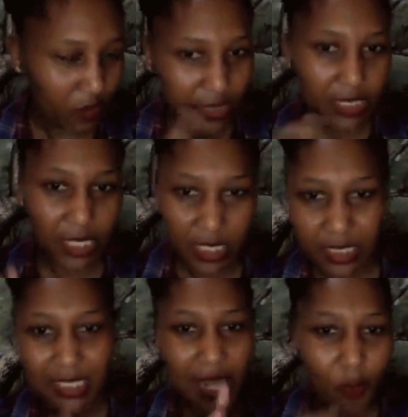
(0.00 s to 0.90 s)

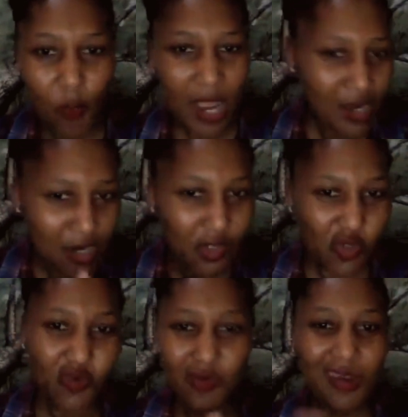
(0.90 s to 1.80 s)
delete, 1,
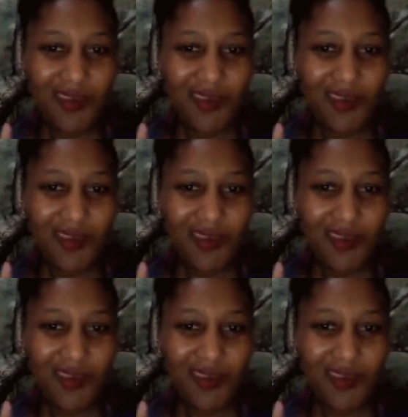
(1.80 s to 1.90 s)
2,